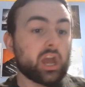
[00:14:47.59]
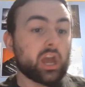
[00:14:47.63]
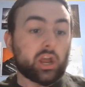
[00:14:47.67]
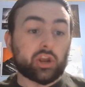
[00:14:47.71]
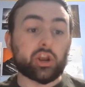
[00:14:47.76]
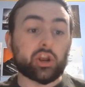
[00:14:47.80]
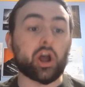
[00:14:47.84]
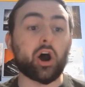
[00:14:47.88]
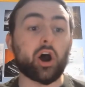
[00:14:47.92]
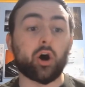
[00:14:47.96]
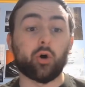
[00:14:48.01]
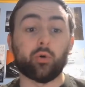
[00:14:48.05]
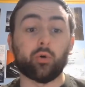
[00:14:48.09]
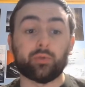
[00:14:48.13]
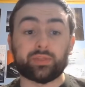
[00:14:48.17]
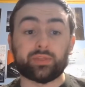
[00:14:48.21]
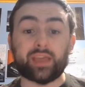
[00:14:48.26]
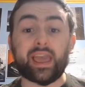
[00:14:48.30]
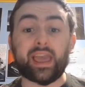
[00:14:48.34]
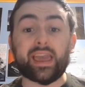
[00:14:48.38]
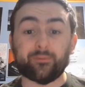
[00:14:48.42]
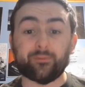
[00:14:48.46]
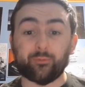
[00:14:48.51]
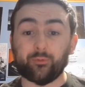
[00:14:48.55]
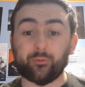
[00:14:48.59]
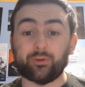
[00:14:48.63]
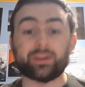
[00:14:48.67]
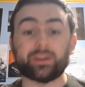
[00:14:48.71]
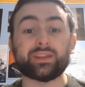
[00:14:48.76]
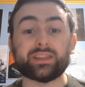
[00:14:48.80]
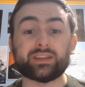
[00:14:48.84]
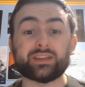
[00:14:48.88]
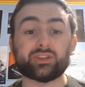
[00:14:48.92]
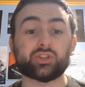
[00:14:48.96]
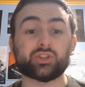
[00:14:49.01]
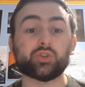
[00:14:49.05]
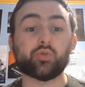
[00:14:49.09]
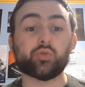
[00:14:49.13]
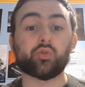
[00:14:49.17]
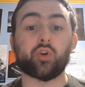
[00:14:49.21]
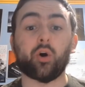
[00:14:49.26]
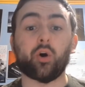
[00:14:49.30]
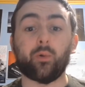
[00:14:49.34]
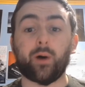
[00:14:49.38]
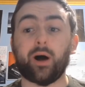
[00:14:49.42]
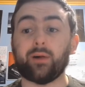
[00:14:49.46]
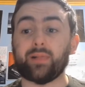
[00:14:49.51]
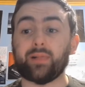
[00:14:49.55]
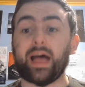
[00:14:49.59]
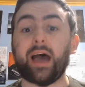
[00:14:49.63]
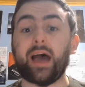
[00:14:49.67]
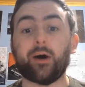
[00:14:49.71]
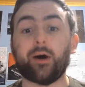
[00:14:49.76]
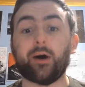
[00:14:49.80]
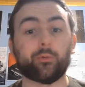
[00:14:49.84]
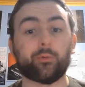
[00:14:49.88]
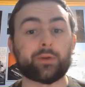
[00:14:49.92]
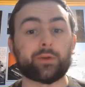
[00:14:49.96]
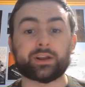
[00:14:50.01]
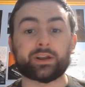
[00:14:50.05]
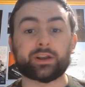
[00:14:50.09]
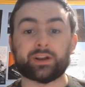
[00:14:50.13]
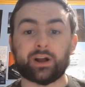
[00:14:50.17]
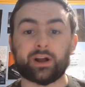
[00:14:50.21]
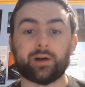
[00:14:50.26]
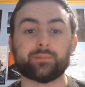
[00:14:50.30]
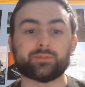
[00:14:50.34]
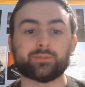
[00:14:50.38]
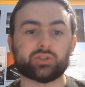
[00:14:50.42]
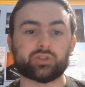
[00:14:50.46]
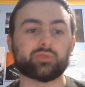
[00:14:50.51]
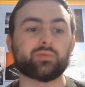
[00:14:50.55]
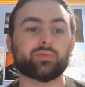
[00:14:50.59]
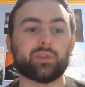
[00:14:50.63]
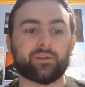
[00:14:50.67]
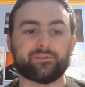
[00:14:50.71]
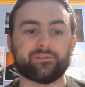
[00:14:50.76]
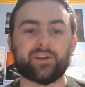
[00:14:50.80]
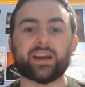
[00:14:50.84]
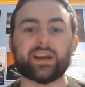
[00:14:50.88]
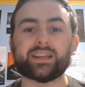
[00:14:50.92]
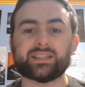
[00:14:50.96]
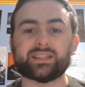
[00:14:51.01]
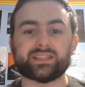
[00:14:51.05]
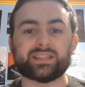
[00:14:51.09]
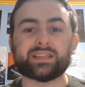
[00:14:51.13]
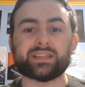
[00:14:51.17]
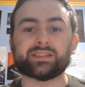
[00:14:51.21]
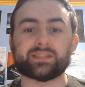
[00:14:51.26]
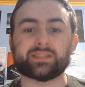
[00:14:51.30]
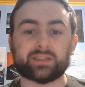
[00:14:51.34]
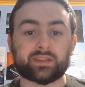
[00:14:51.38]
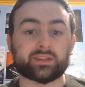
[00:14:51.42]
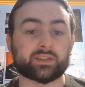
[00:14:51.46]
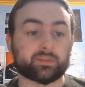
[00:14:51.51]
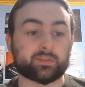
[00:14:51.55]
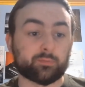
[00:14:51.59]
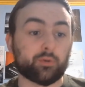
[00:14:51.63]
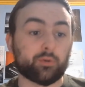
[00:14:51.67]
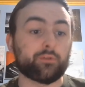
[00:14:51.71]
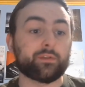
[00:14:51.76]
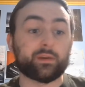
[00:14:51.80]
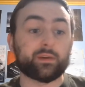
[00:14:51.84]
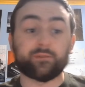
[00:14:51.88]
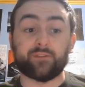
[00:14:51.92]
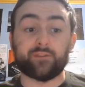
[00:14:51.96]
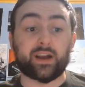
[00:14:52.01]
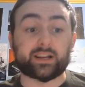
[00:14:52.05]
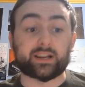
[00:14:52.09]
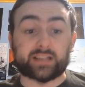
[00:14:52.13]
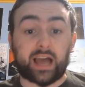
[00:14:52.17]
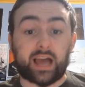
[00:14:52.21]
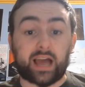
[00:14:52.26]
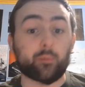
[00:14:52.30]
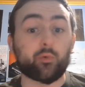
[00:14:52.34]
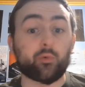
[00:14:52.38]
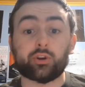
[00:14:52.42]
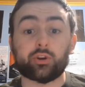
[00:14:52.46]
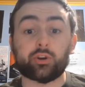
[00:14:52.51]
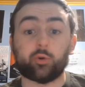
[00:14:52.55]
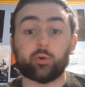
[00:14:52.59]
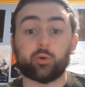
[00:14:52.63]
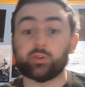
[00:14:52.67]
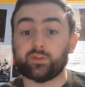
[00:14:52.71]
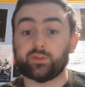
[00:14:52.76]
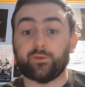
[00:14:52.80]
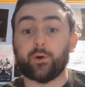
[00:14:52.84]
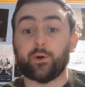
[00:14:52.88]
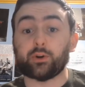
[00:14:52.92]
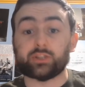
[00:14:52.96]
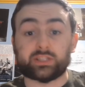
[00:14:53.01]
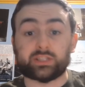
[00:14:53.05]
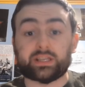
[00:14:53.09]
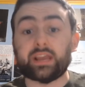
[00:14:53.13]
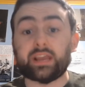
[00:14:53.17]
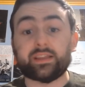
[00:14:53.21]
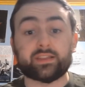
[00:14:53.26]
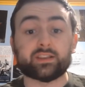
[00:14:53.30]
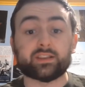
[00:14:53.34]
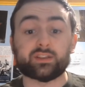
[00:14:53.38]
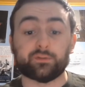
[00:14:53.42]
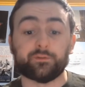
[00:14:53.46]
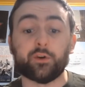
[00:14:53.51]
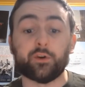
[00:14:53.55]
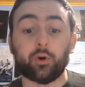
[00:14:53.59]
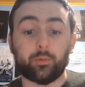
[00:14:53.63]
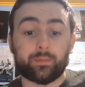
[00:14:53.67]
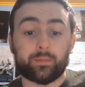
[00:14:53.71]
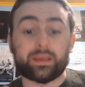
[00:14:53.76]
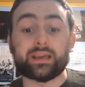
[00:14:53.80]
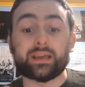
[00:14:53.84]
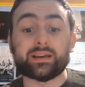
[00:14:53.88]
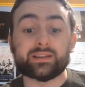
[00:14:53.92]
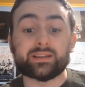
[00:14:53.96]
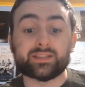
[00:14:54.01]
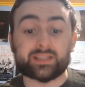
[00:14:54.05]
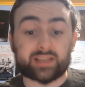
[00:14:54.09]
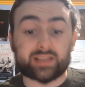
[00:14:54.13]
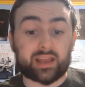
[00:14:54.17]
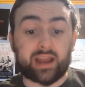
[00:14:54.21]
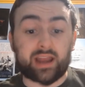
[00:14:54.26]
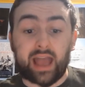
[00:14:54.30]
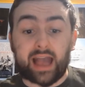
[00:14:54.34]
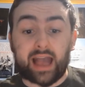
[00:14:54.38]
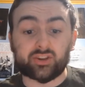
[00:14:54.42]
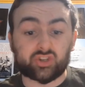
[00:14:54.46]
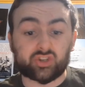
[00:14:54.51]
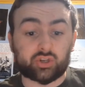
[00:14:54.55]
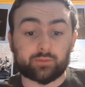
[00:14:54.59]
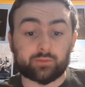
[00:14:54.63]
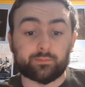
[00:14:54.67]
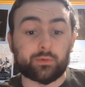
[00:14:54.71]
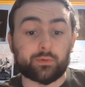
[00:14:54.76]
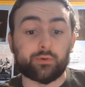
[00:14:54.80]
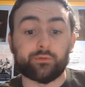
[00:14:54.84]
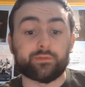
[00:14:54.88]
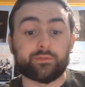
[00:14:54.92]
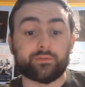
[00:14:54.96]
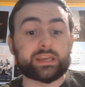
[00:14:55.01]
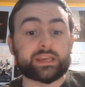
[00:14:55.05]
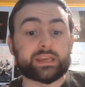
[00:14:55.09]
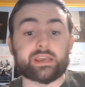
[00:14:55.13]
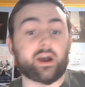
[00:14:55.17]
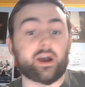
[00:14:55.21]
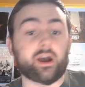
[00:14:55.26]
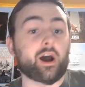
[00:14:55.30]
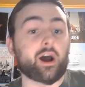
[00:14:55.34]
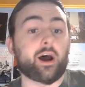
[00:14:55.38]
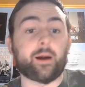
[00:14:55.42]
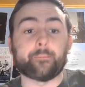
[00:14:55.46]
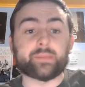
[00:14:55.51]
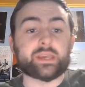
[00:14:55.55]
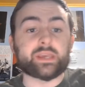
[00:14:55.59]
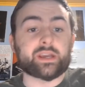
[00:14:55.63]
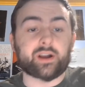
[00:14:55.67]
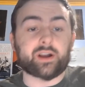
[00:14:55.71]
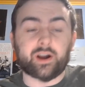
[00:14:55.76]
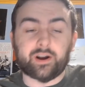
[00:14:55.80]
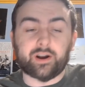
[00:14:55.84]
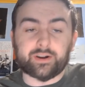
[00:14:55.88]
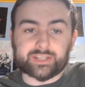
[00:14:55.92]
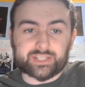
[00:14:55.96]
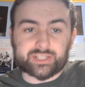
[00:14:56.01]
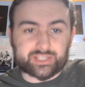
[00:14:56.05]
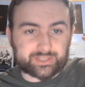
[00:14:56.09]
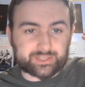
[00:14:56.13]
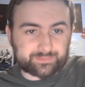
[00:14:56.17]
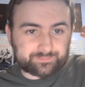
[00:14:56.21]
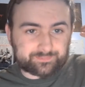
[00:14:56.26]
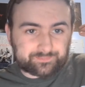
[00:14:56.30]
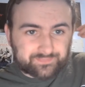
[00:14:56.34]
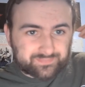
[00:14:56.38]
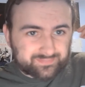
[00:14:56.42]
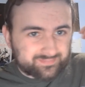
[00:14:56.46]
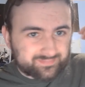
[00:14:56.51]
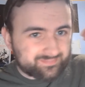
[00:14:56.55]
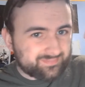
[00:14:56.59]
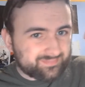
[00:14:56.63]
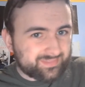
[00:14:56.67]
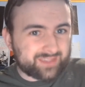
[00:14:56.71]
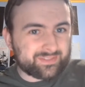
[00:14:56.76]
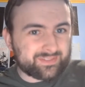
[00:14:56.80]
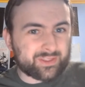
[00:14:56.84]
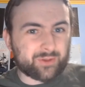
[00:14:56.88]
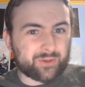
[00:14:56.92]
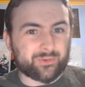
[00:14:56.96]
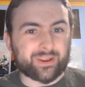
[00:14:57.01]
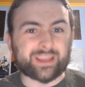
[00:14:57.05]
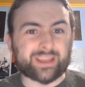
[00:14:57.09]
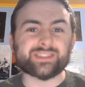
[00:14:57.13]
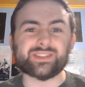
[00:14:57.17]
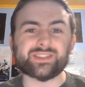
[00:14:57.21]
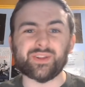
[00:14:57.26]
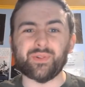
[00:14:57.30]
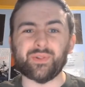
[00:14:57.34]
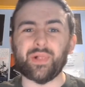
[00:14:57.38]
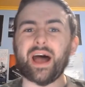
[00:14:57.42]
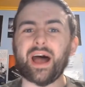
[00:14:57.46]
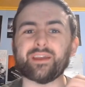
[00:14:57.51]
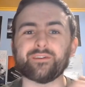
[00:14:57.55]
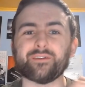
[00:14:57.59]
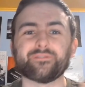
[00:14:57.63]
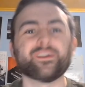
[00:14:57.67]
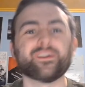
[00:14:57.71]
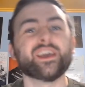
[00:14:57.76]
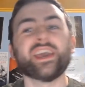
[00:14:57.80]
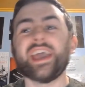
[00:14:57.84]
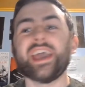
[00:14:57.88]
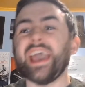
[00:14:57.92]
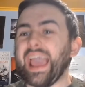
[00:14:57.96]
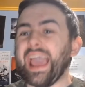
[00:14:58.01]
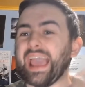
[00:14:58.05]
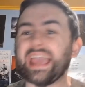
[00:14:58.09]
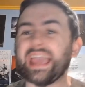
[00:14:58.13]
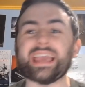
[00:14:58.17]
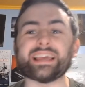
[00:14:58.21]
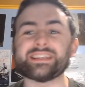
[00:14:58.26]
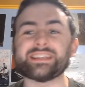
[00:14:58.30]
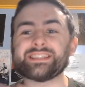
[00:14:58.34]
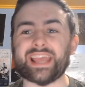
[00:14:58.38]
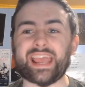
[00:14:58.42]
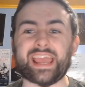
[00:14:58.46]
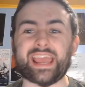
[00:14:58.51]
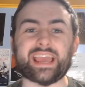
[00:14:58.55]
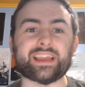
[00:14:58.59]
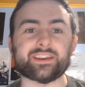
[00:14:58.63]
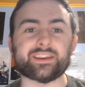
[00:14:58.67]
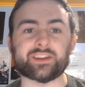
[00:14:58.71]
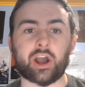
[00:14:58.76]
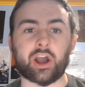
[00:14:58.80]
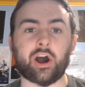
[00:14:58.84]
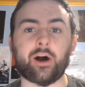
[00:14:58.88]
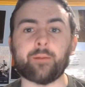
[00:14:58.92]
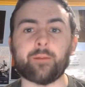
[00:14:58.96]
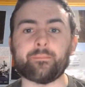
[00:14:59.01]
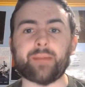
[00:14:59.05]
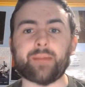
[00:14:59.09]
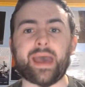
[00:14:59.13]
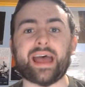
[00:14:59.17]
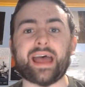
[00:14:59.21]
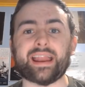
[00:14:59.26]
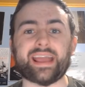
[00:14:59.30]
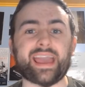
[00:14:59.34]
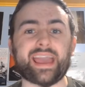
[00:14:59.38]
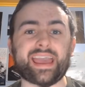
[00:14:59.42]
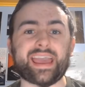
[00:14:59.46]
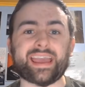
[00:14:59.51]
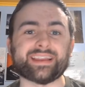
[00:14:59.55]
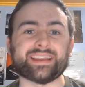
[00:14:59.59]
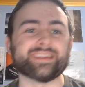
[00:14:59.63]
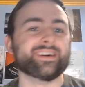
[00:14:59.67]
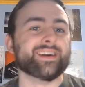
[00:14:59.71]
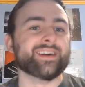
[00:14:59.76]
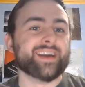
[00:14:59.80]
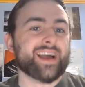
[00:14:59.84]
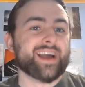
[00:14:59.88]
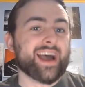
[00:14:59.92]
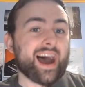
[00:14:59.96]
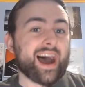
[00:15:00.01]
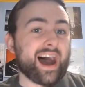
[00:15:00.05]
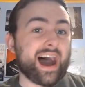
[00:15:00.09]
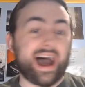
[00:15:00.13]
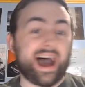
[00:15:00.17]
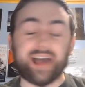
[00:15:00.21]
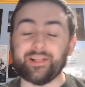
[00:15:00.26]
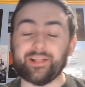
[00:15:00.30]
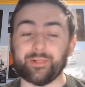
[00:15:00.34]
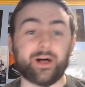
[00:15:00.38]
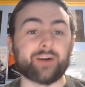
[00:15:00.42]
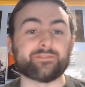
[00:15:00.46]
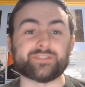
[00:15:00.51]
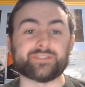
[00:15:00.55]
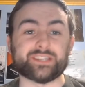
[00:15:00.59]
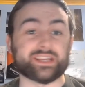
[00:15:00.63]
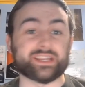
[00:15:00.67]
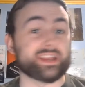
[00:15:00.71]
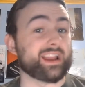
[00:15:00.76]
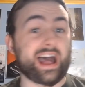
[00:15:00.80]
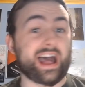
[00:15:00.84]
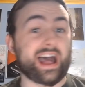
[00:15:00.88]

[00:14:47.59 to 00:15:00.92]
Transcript: No, they really do go all out when it comes to the fight scenes in this movie. In fact, I would go as far as say this film is an action movie um, because there is a lot of hand to hand combat and I loved it.